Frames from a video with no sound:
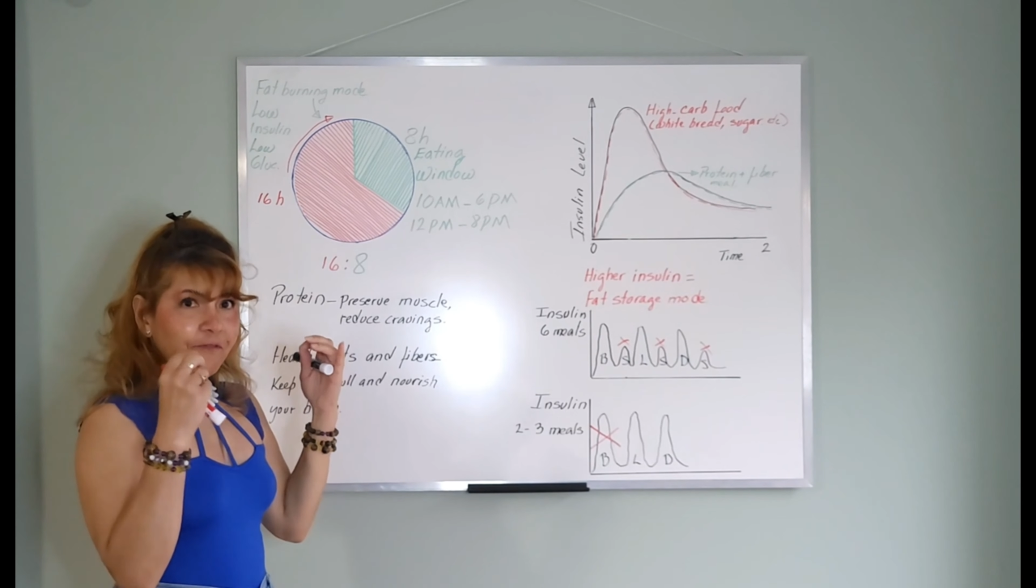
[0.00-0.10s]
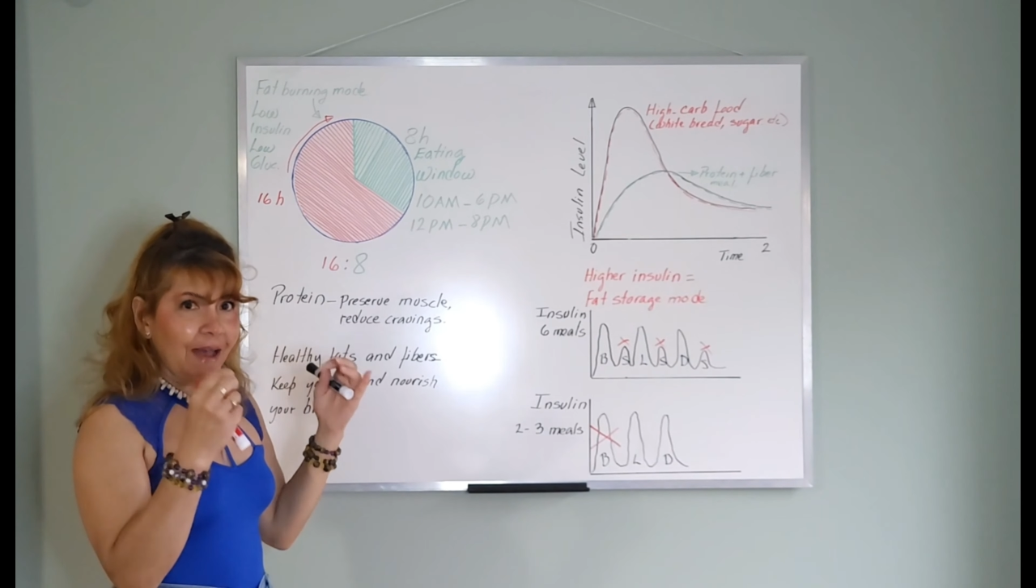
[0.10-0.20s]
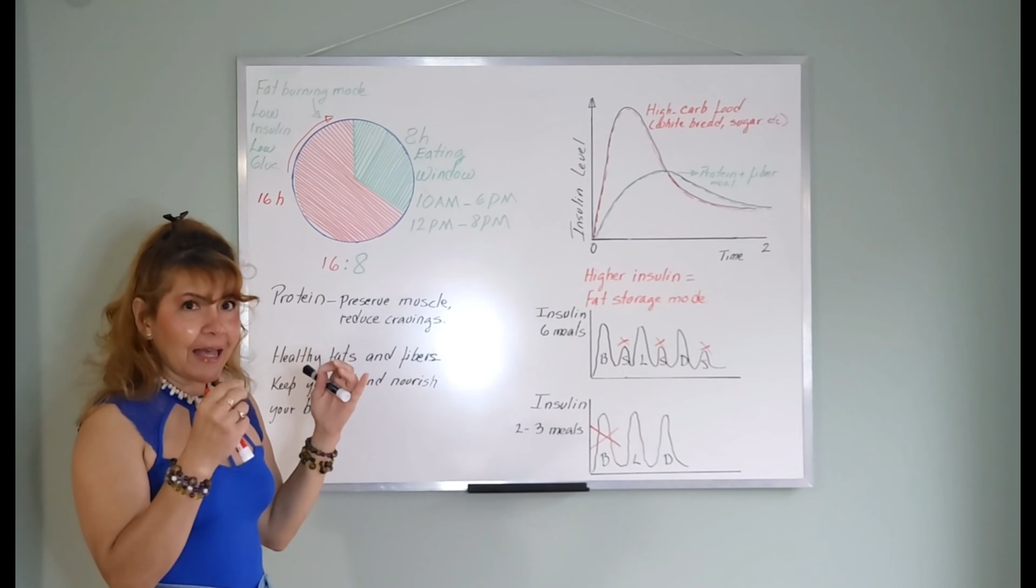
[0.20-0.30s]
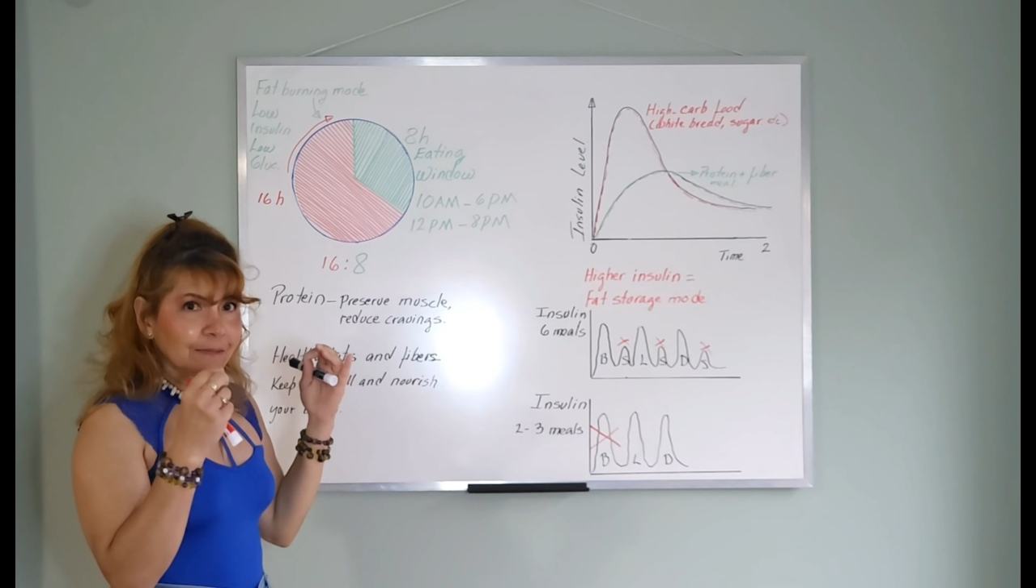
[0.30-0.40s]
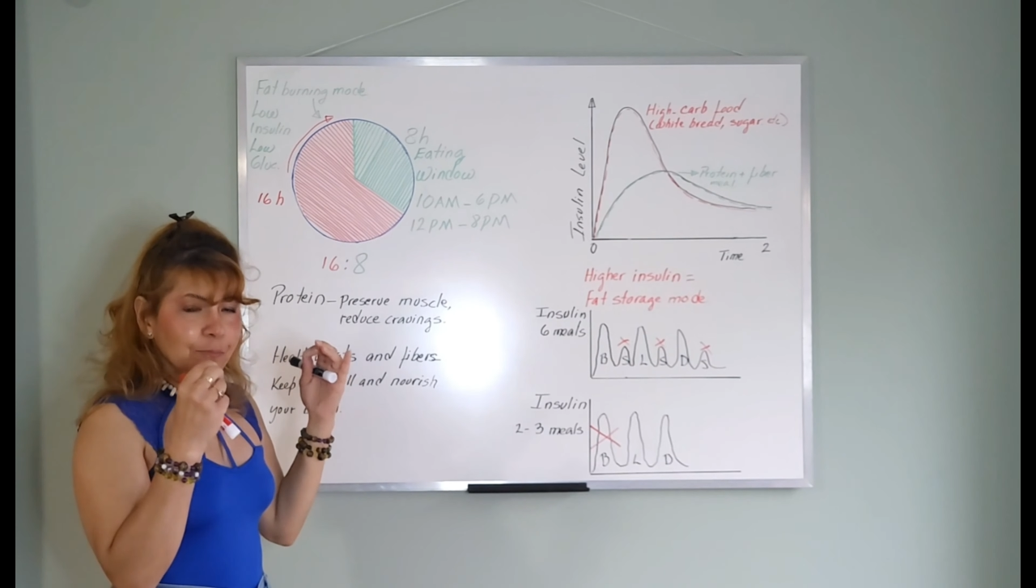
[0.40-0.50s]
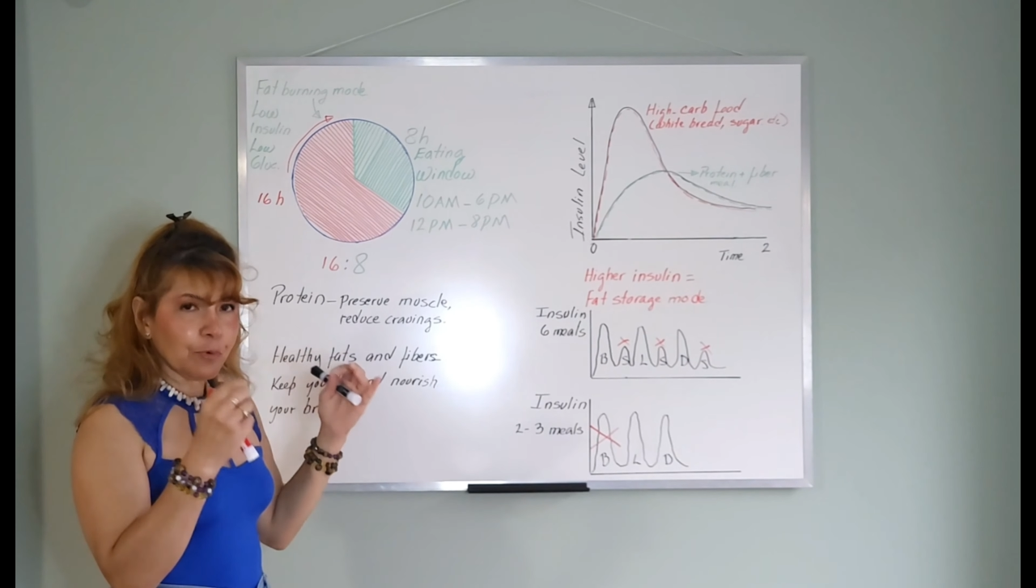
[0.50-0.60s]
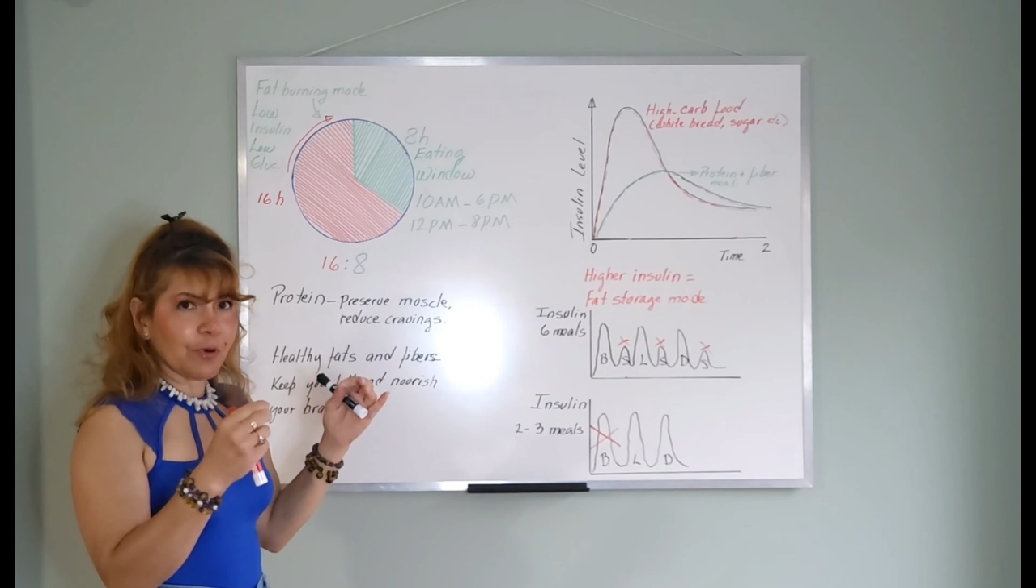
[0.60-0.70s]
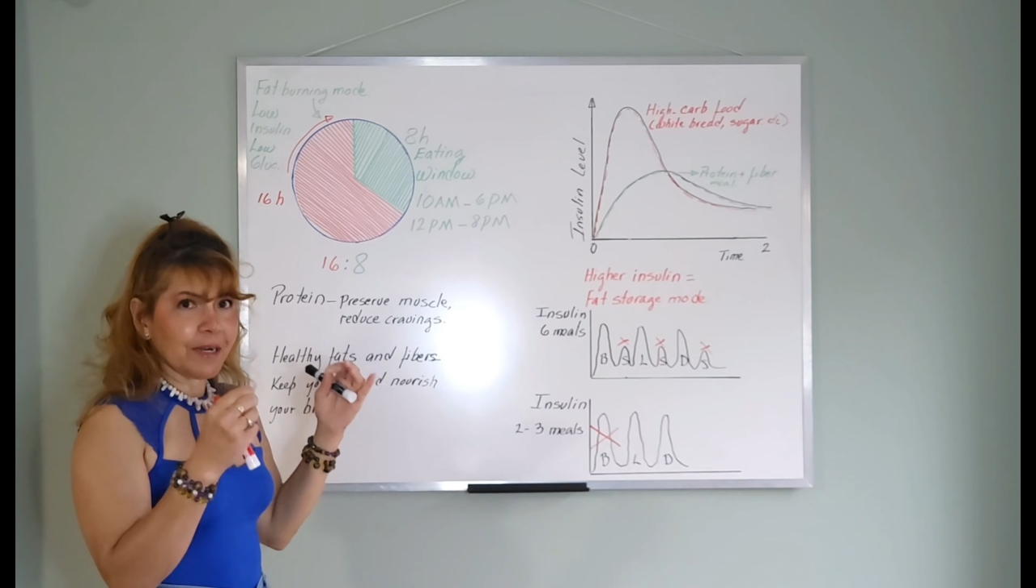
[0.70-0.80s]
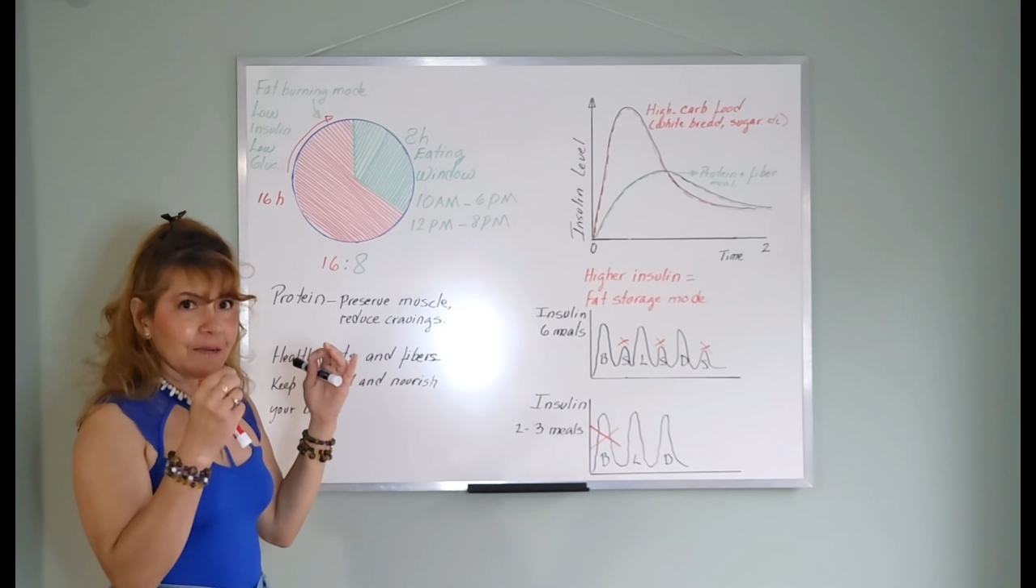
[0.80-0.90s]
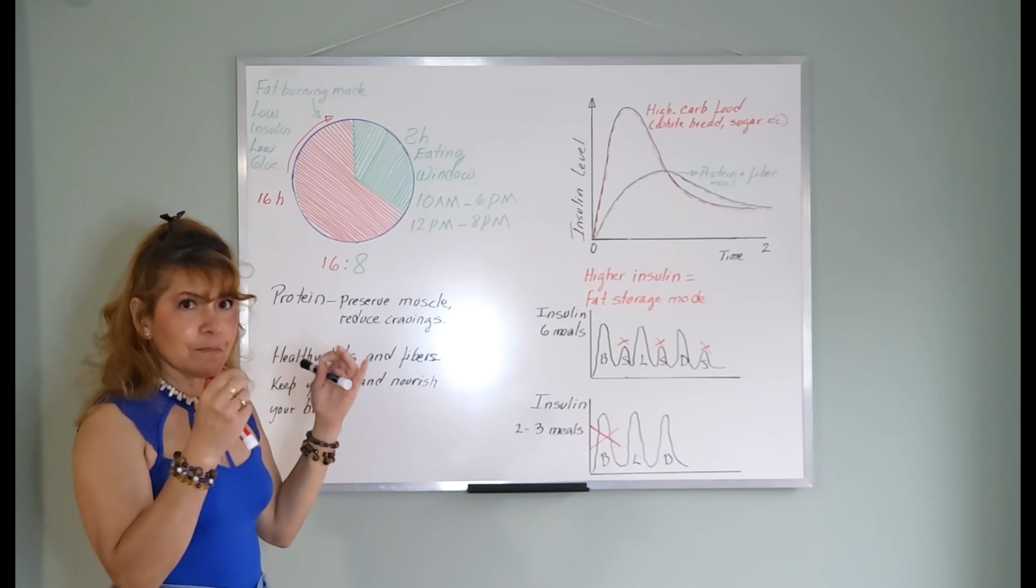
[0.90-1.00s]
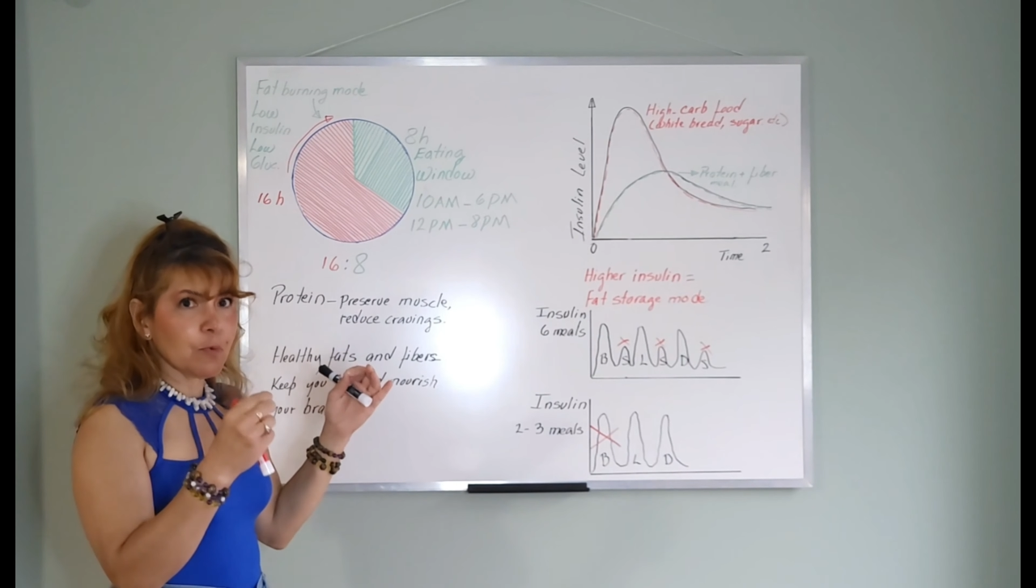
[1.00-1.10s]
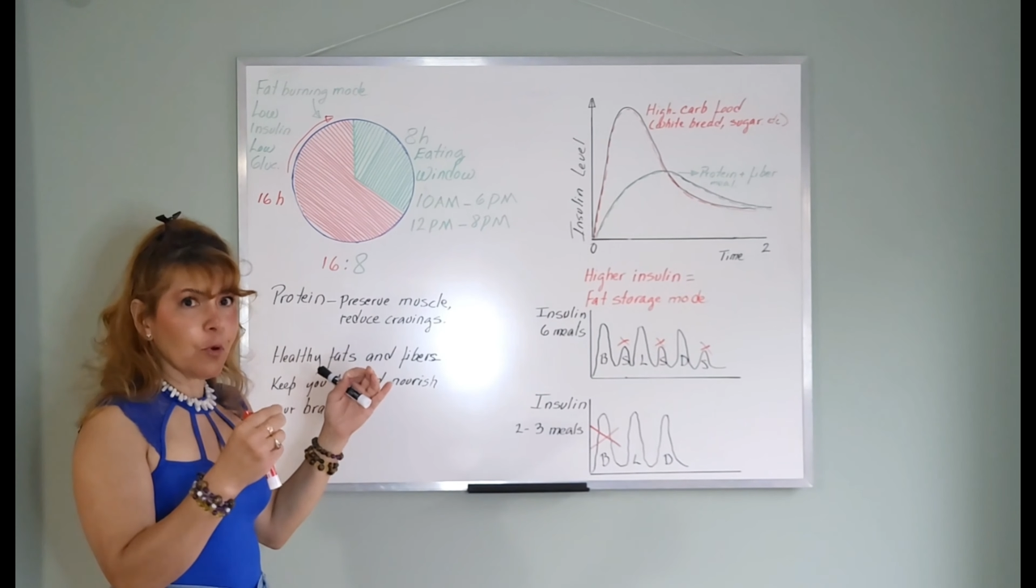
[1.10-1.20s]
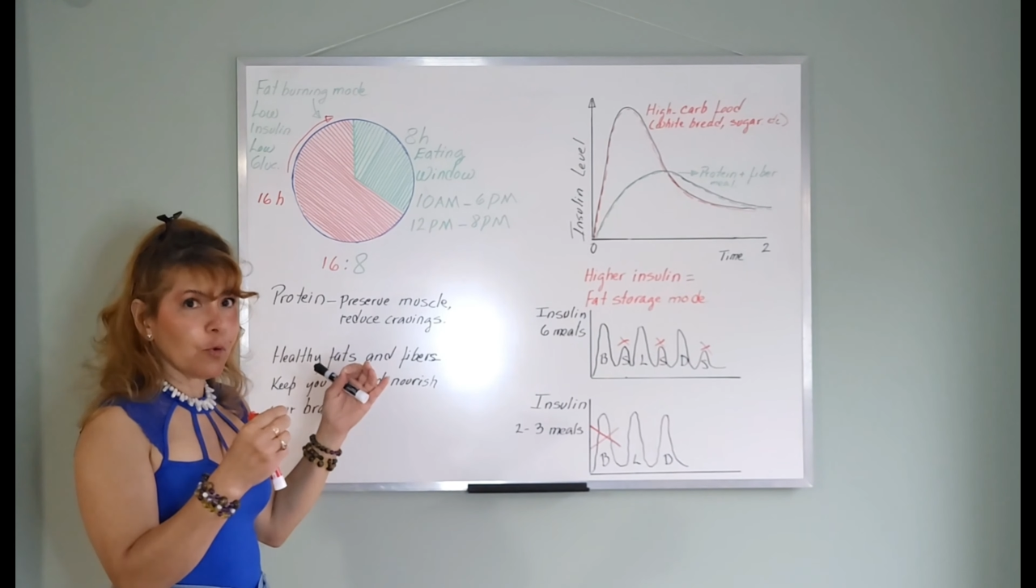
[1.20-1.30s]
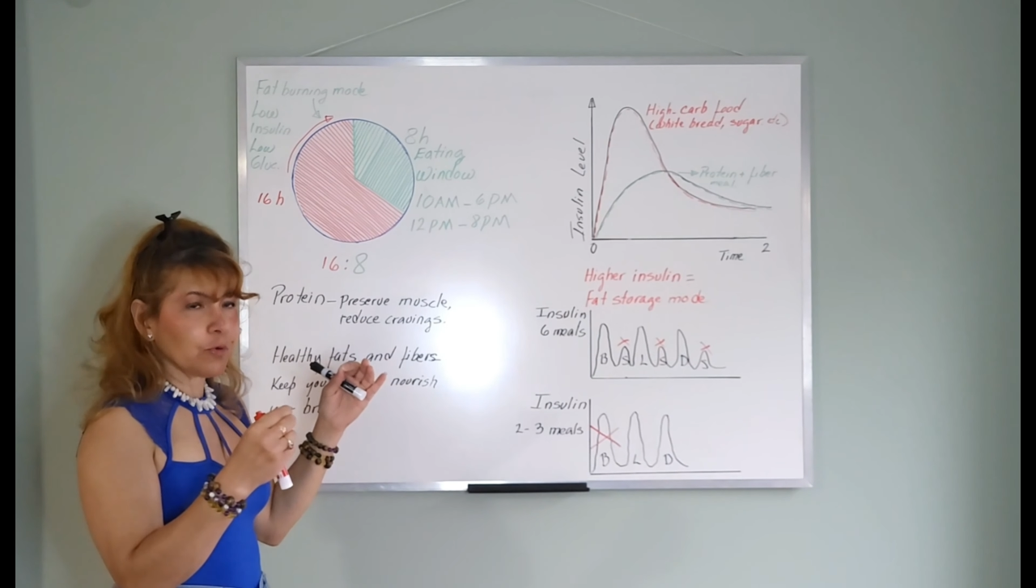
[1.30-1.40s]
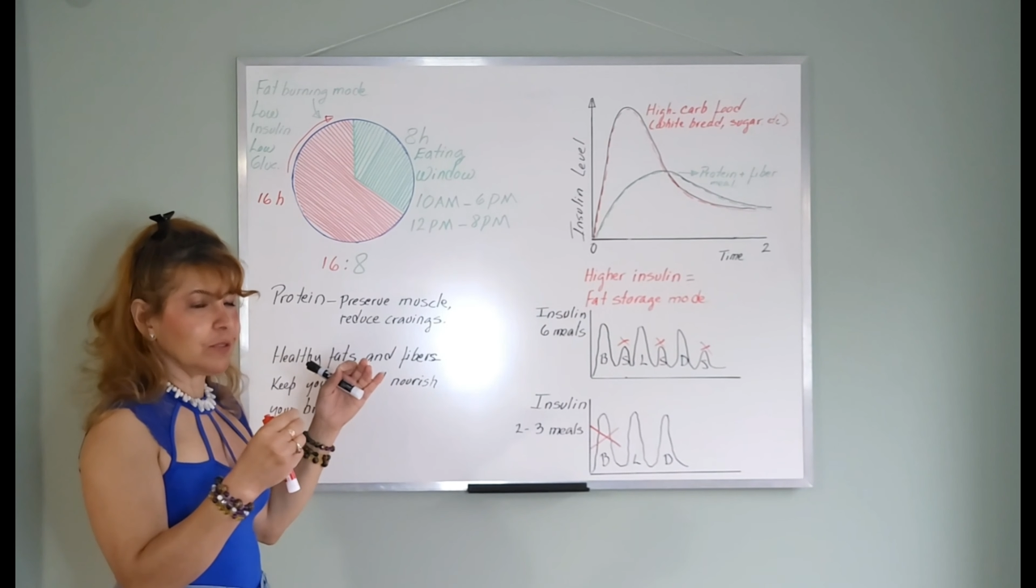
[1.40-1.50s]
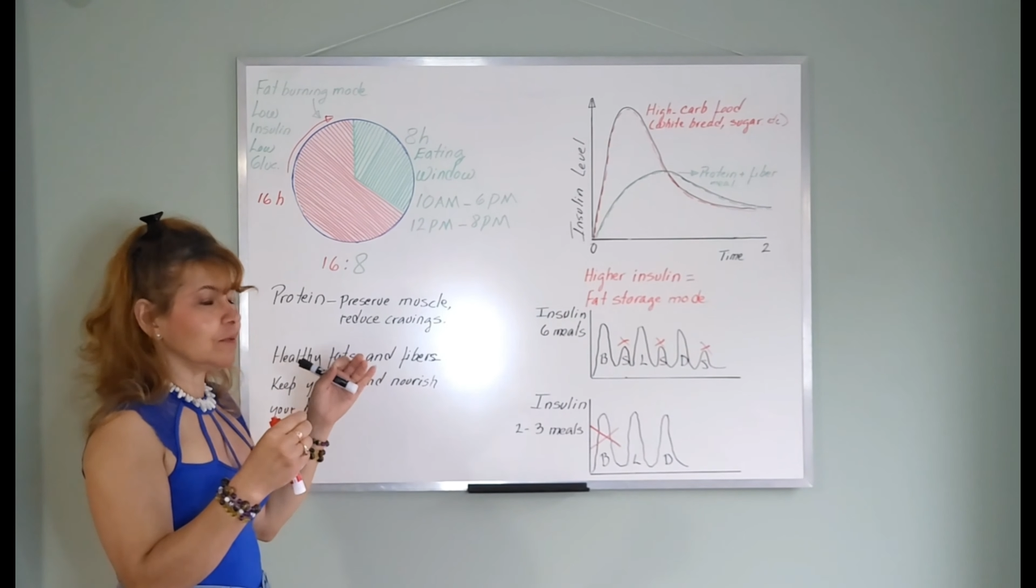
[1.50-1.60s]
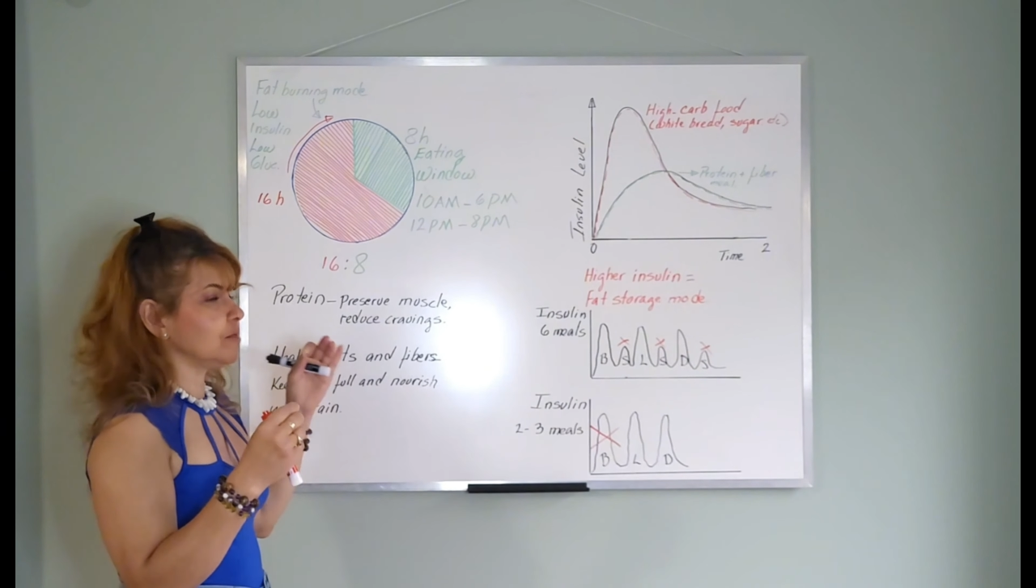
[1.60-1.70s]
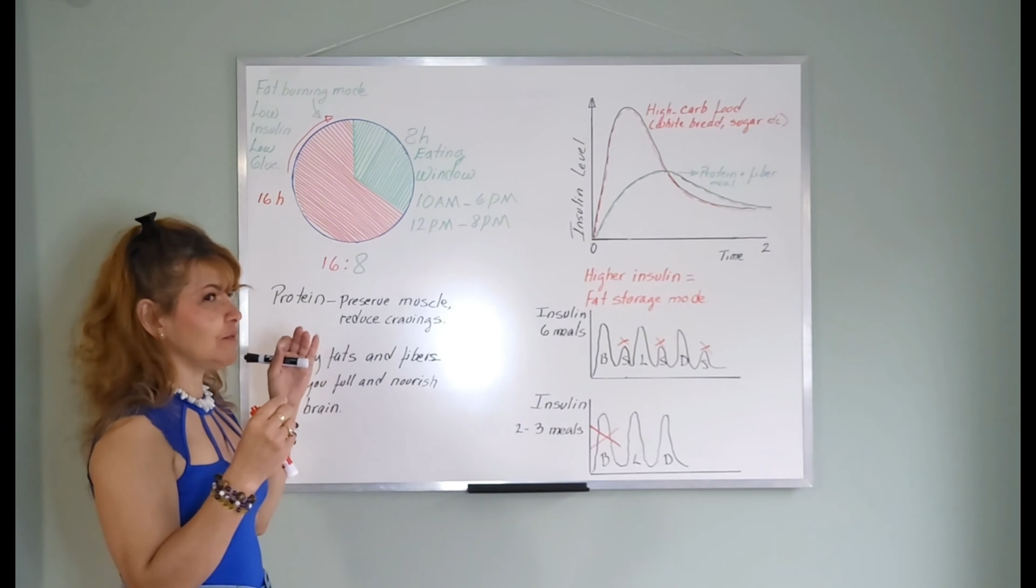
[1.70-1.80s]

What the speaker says: fat burning mode,